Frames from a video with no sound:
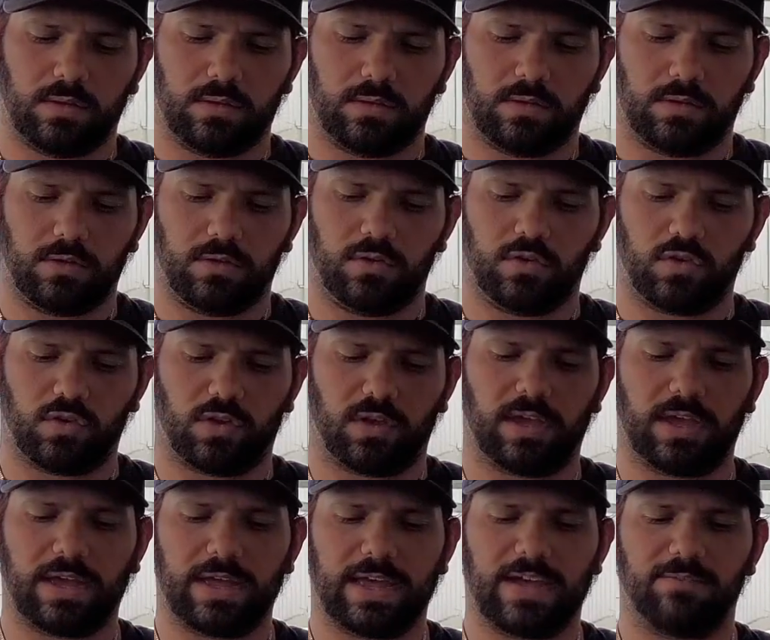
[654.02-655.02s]
usually
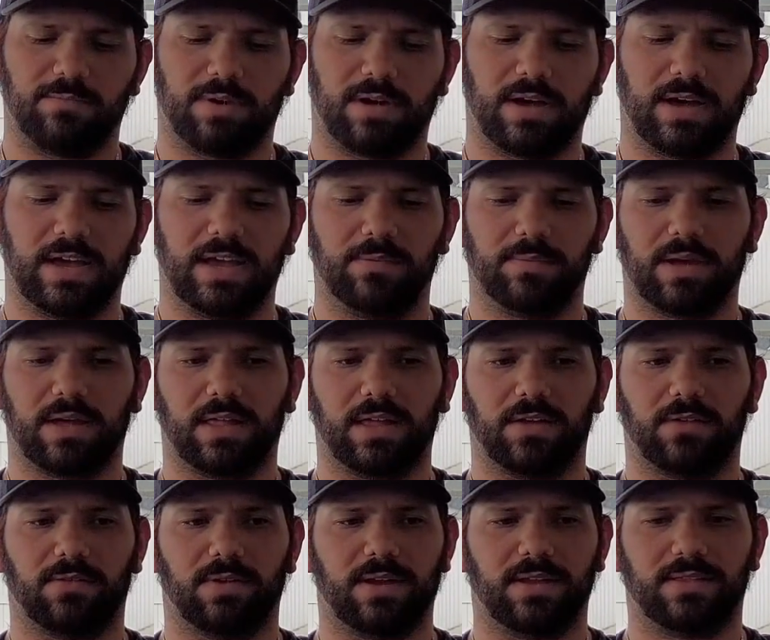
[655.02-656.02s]
I have mine about
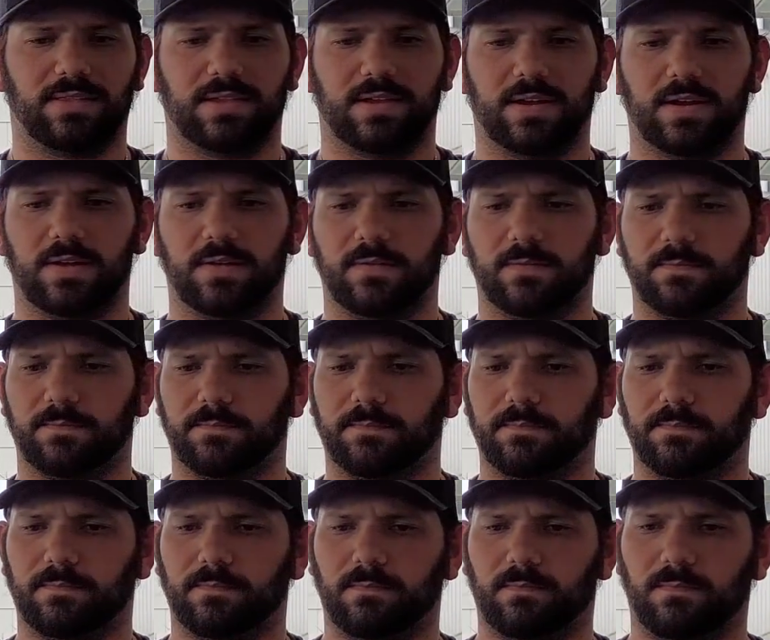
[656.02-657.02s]
like right there
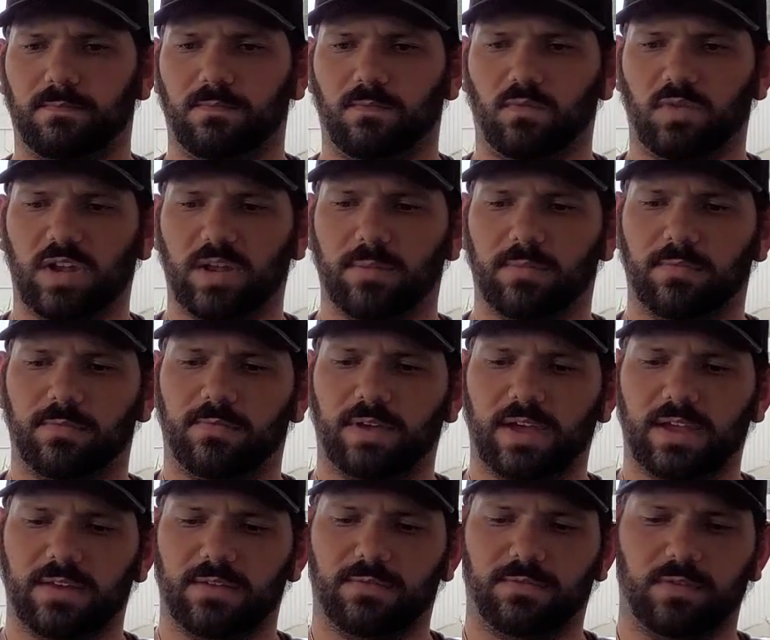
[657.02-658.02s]
when I'm
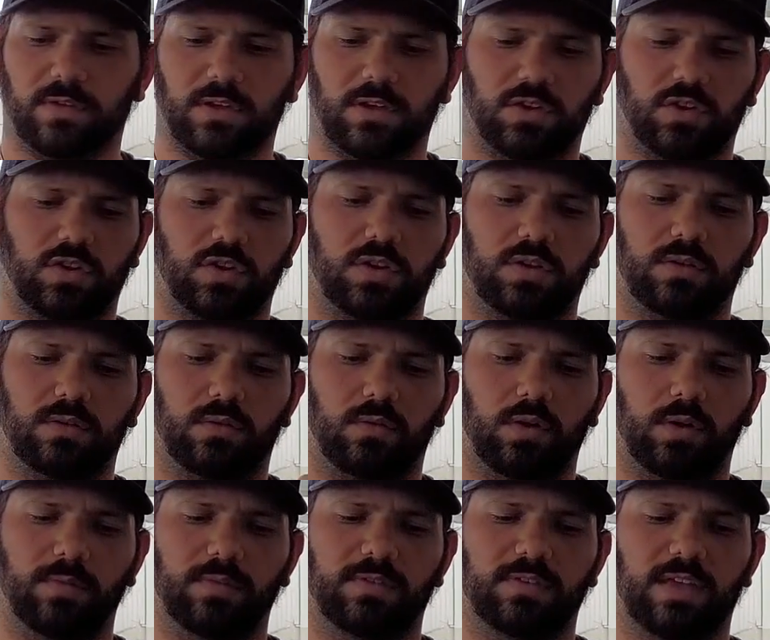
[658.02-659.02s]
fighting a fish
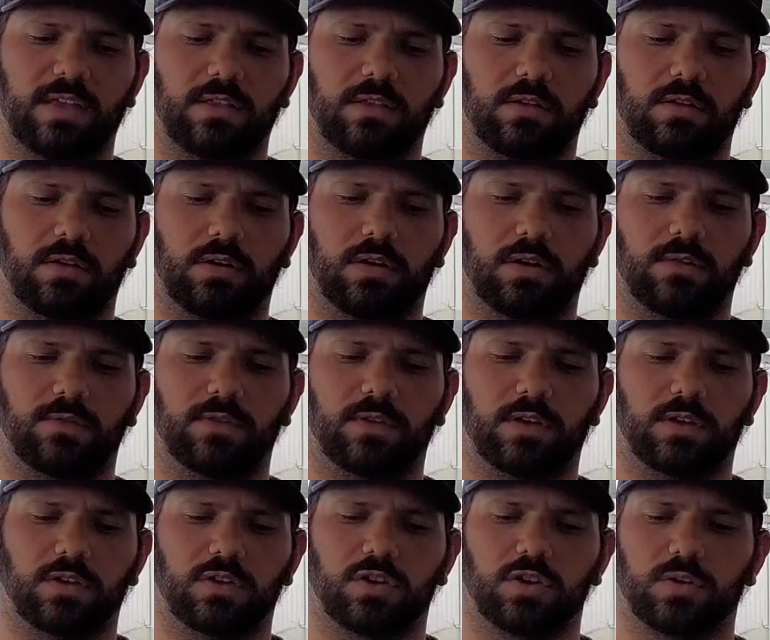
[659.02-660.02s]
or I'm setting the hook on a
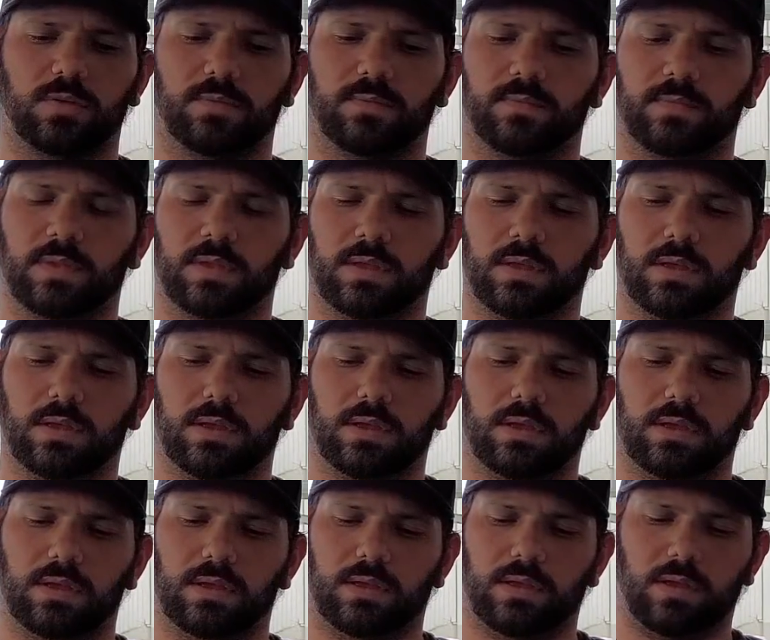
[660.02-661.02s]
fish.
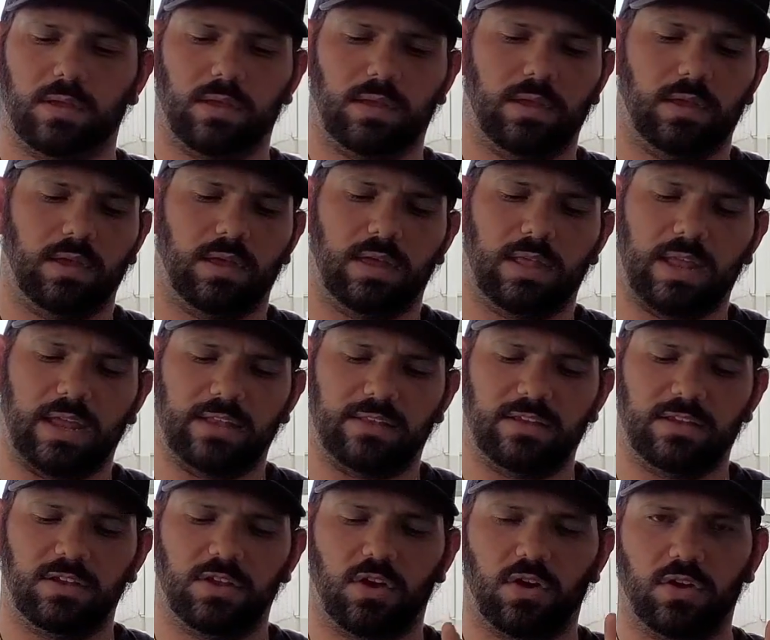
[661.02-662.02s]
And I
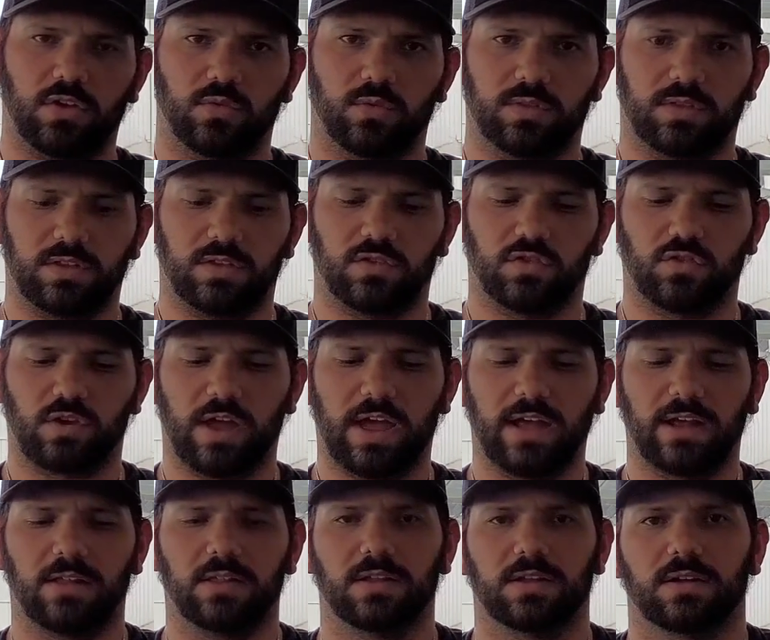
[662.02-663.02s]
did notice with these
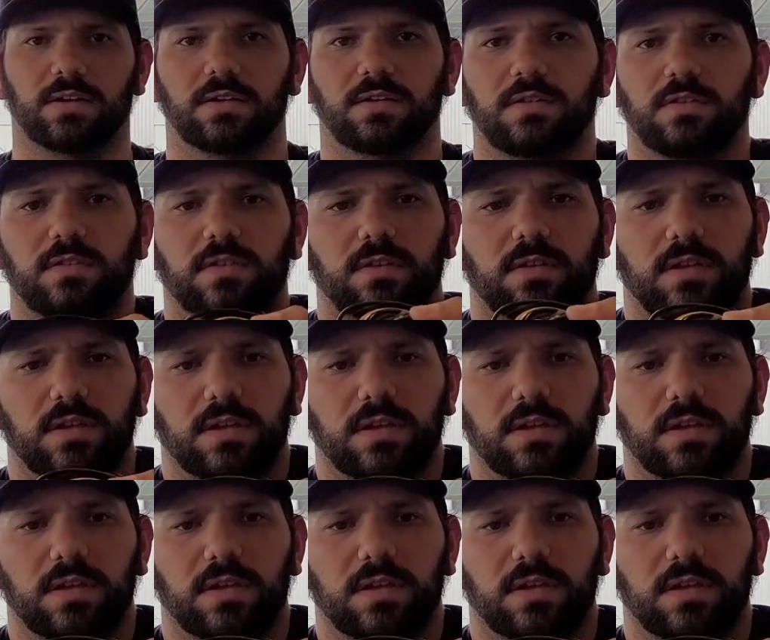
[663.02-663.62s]
drag clickers,